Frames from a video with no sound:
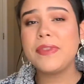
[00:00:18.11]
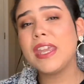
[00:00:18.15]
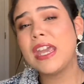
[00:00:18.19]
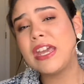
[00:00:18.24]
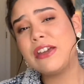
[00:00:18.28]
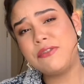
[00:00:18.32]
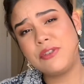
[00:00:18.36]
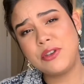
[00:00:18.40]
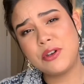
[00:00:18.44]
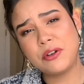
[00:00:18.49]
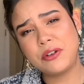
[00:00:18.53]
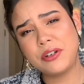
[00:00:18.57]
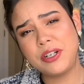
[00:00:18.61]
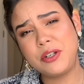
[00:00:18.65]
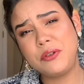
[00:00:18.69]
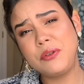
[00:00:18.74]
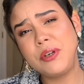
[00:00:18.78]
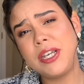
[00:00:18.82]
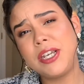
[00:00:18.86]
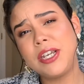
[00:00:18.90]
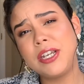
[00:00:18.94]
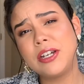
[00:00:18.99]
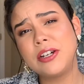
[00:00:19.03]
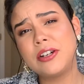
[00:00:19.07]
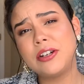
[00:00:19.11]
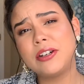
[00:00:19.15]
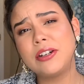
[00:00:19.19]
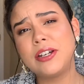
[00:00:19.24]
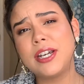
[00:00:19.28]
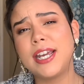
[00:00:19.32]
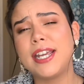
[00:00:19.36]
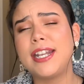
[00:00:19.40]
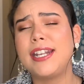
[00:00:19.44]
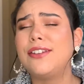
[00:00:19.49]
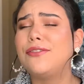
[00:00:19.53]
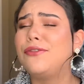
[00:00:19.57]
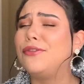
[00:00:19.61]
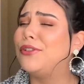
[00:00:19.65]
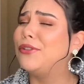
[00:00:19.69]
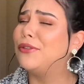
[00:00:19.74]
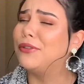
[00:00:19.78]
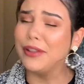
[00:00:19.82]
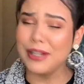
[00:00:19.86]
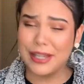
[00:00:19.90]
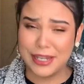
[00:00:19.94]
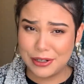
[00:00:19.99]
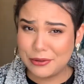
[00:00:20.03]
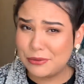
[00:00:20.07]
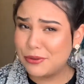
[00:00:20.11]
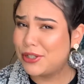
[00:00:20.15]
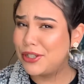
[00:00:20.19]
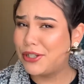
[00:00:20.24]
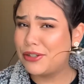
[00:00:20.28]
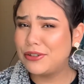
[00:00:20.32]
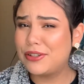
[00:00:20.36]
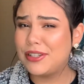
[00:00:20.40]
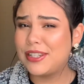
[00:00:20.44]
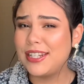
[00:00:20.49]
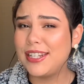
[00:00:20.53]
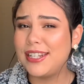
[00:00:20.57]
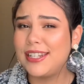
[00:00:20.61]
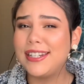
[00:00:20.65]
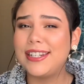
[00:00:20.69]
If you are new here and if you like what you see,